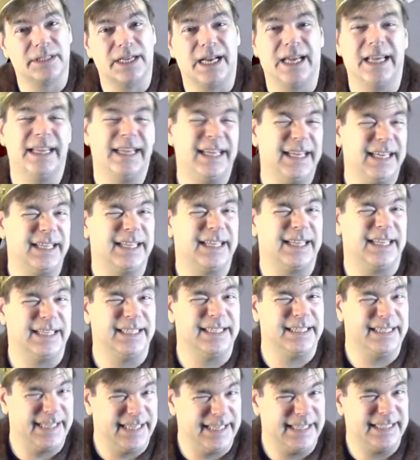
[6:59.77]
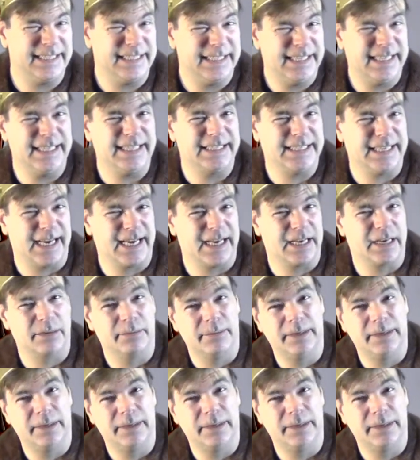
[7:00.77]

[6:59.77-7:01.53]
and I think that D and D Attack